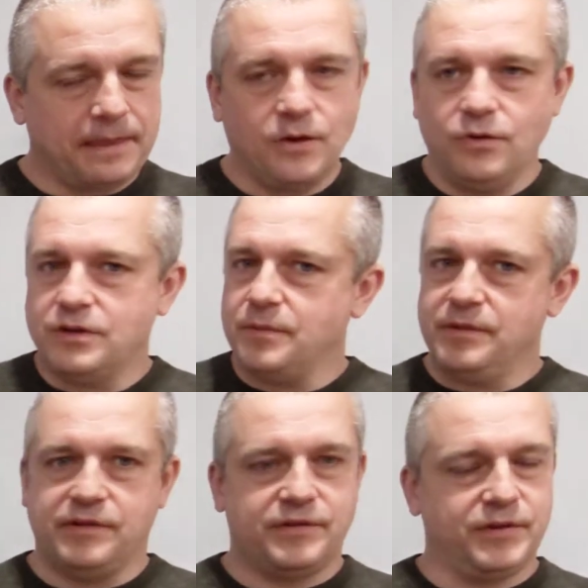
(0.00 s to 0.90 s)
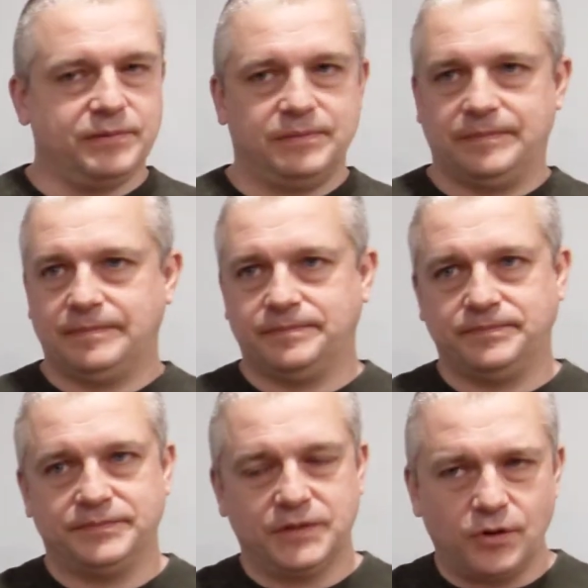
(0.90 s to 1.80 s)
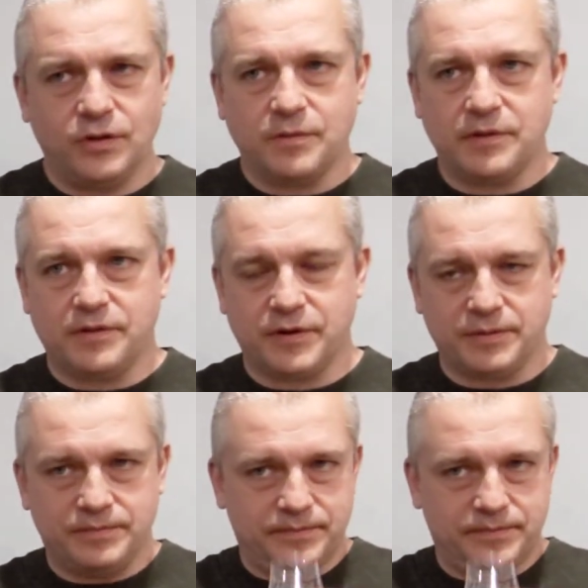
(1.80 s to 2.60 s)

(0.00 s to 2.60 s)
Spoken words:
all coming through. All coming through.